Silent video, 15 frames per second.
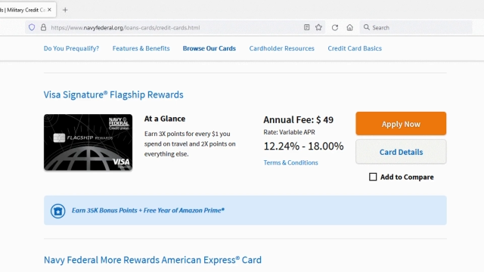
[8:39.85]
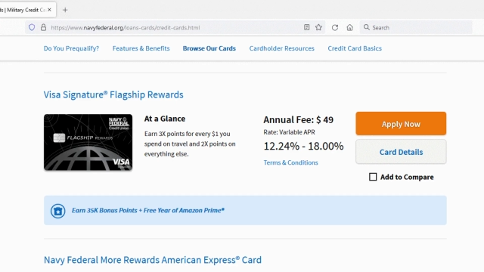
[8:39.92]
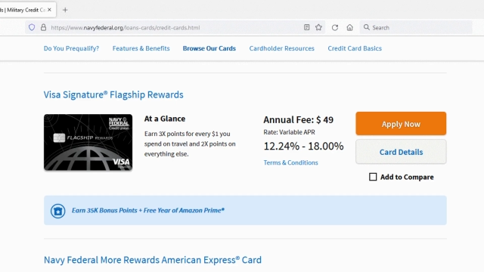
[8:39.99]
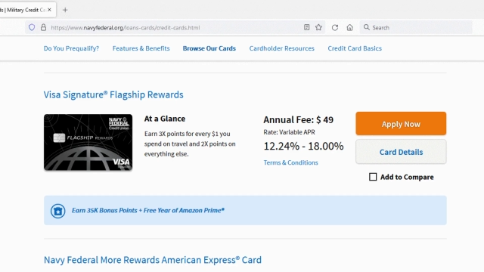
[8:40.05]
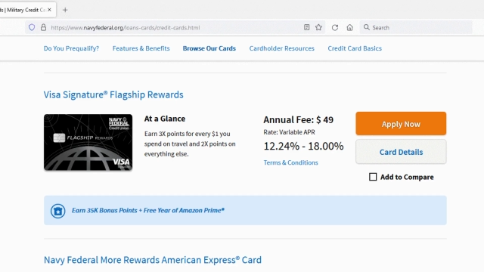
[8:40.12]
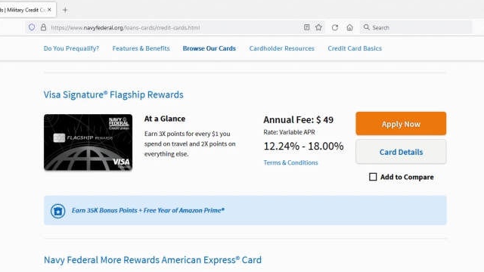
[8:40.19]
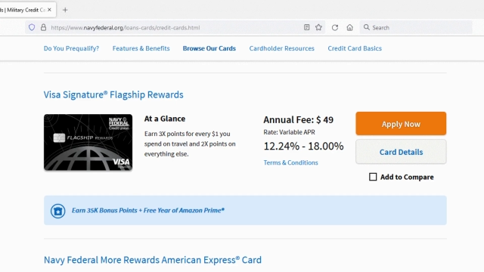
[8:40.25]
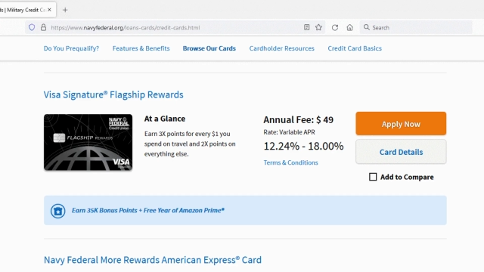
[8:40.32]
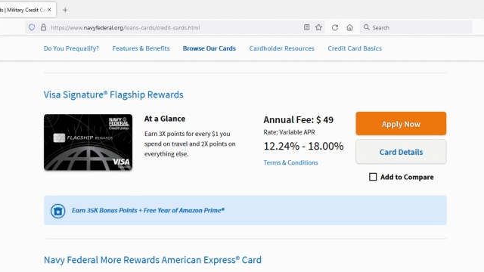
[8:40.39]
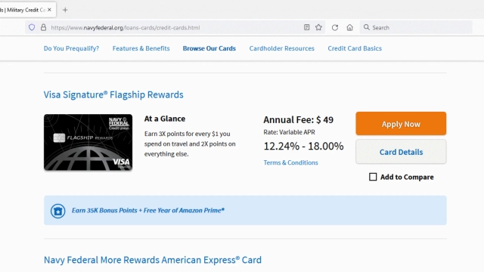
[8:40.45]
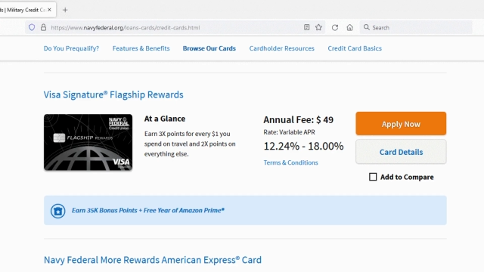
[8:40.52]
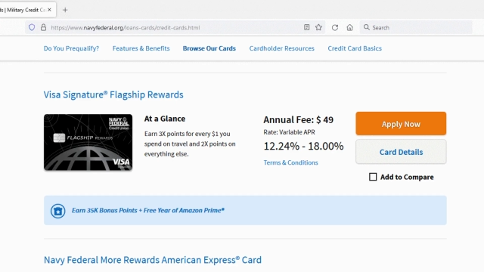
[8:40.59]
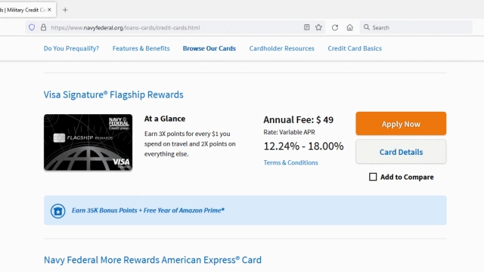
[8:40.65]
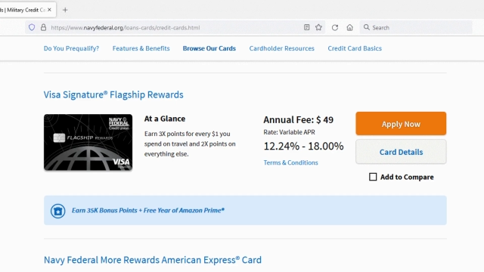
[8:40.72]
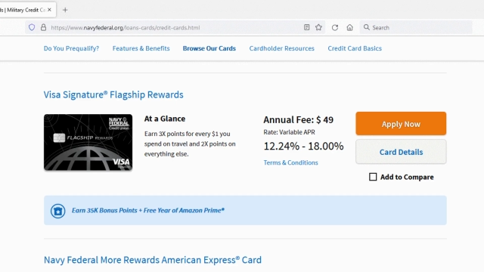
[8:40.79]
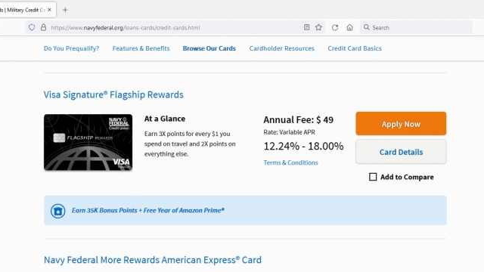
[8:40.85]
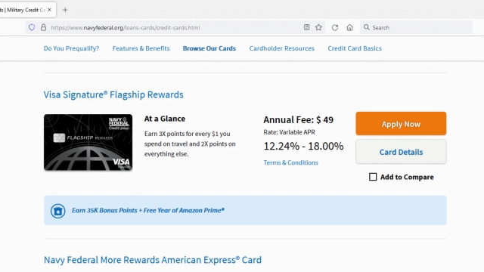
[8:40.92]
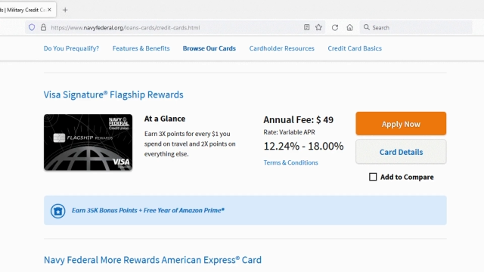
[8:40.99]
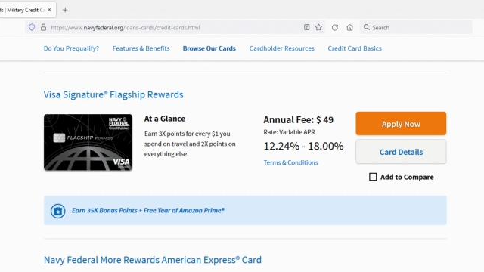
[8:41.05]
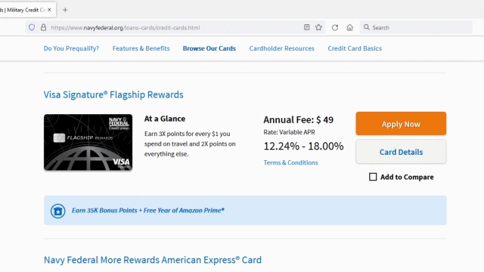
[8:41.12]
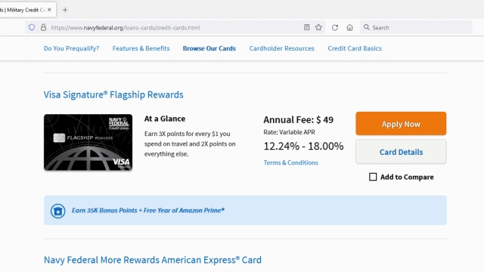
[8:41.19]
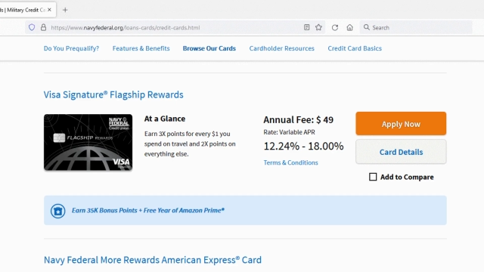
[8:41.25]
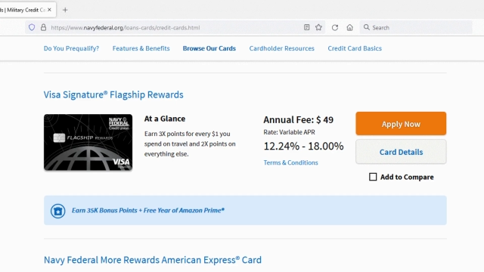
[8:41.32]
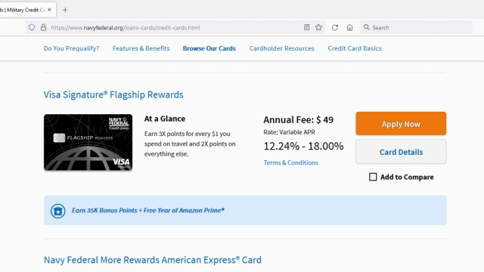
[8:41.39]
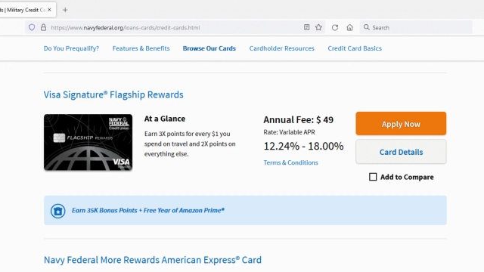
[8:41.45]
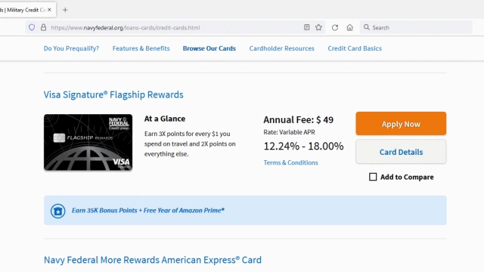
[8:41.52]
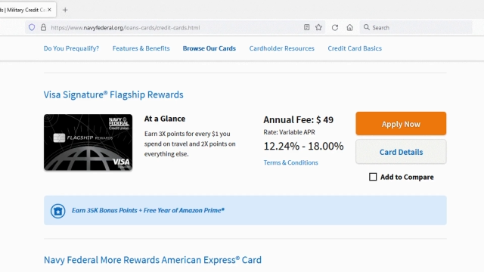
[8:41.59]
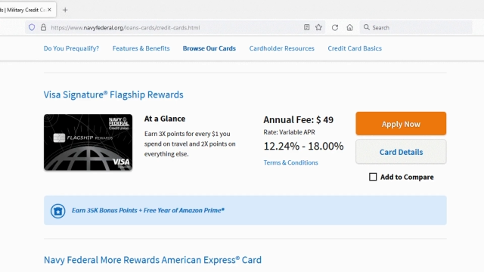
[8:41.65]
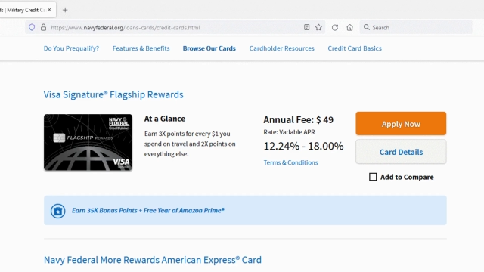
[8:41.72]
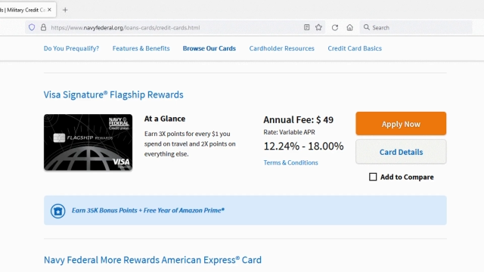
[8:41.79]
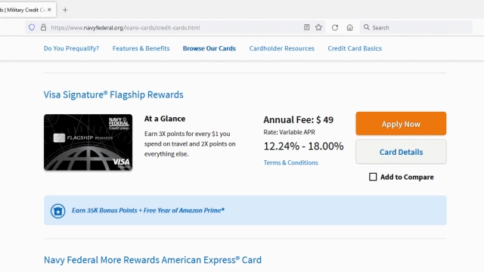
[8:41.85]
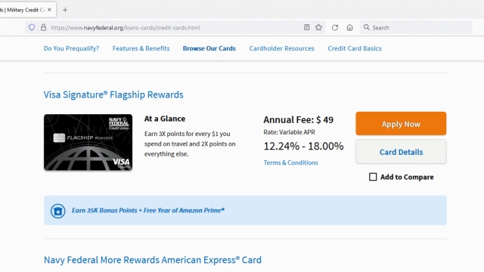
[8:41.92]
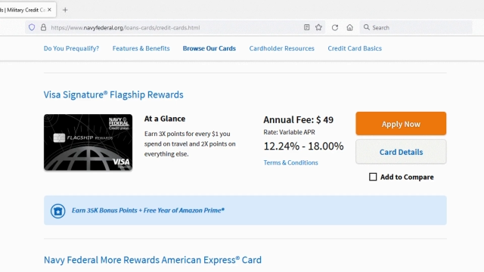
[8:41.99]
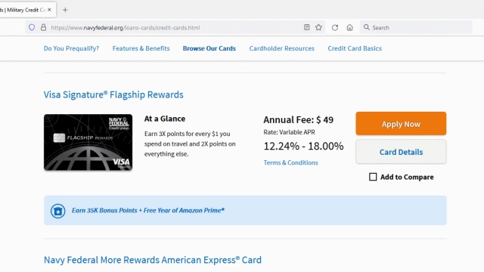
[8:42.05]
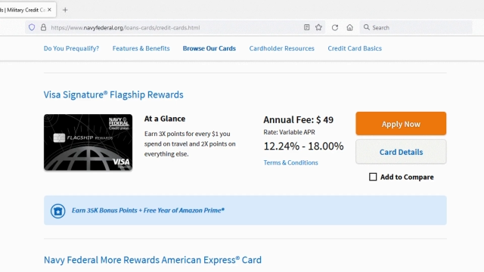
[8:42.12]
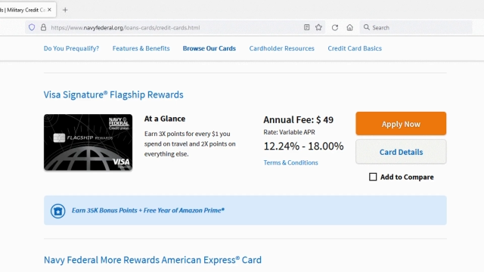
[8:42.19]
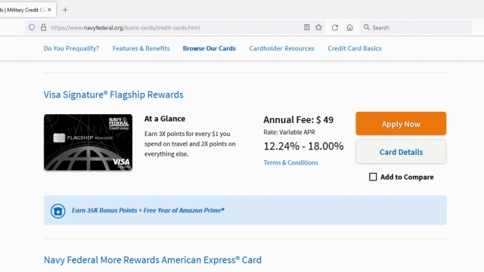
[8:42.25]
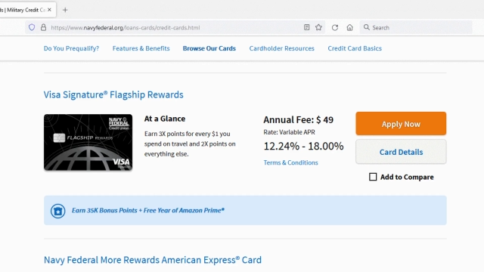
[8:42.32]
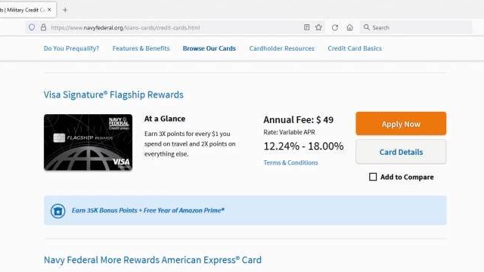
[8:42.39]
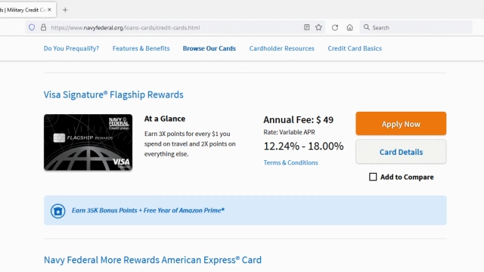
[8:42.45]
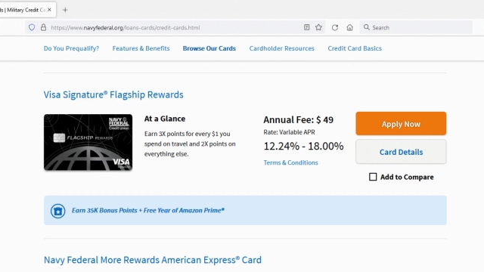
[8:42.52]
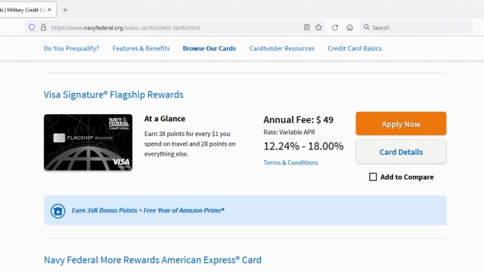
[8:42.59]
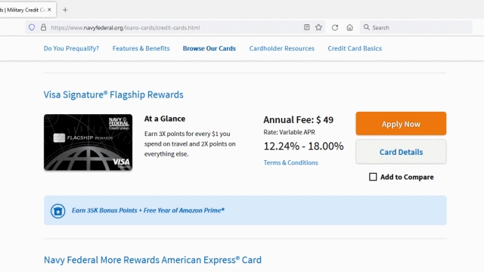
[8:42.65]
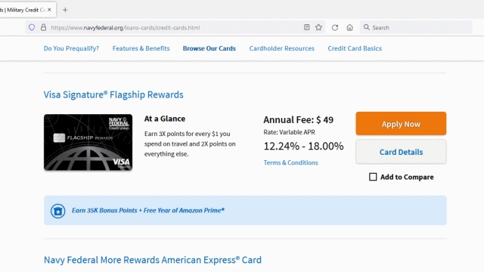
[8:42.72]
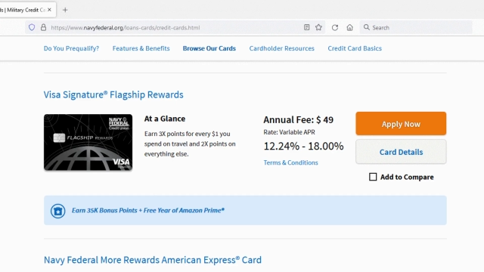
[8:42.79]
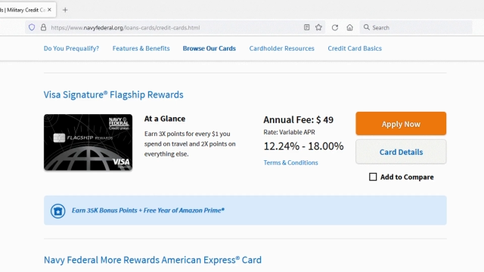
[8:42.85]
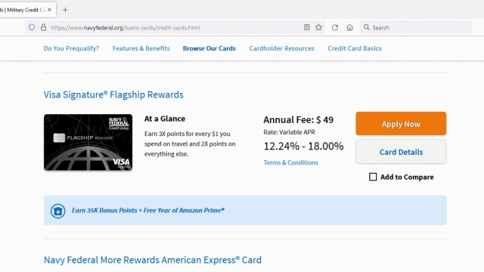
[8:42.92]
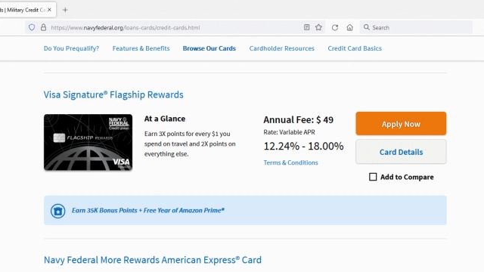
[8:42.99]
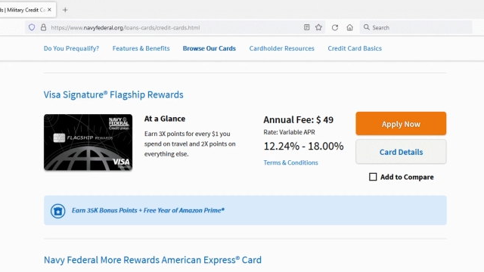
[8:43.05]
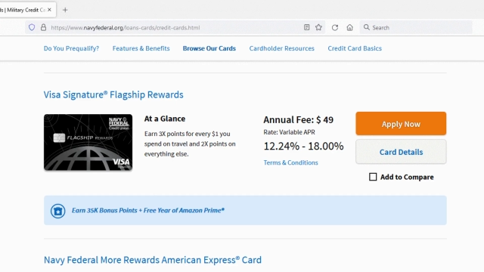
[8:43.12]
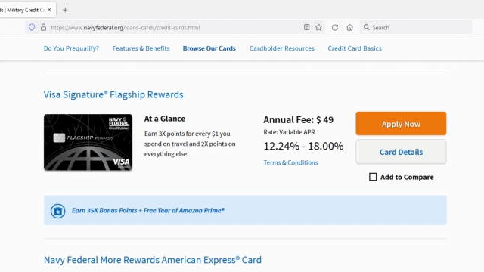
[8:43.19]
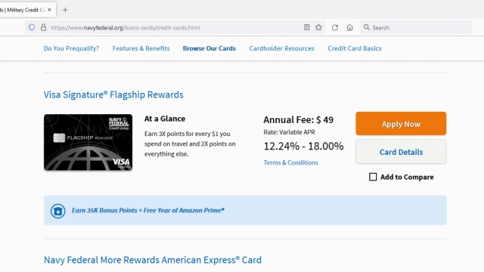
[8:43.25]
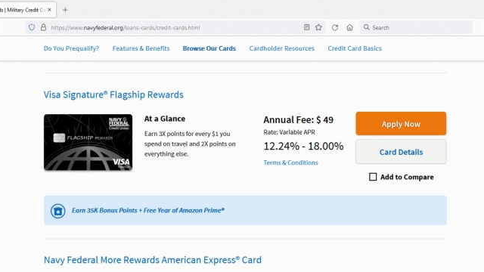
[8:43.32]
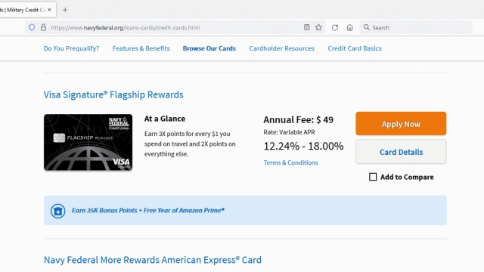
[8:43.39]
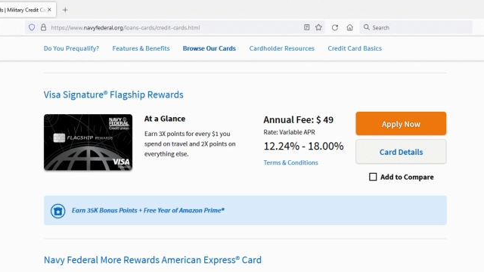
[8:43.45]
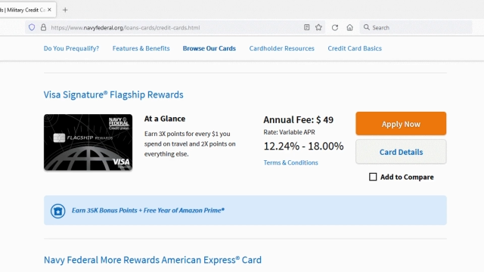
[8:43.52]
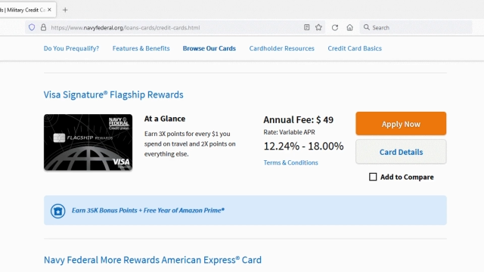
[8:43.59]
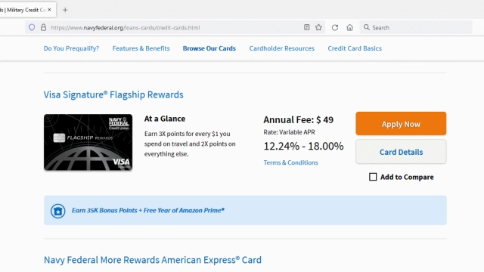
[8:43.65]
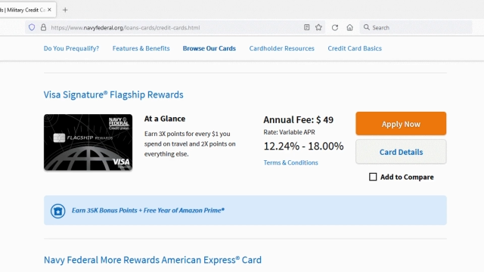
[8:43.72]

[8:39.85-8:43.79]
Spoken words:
No face is visible, so there are no lips to read.